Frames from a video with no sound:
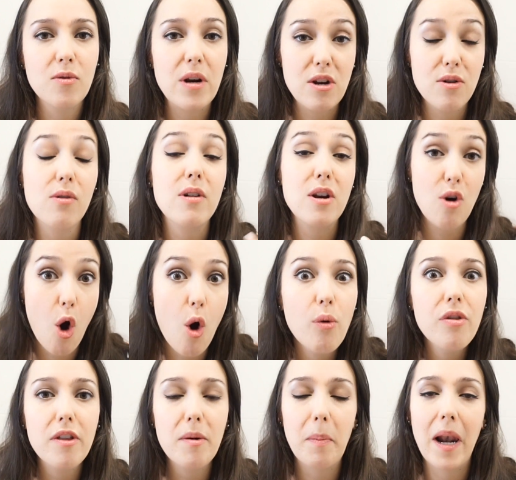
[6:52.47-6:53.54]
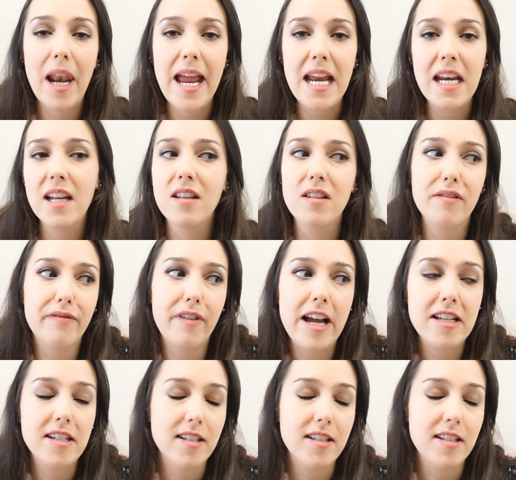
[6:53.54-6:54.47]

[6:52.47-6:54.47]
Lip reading: when you're on the plane and the flight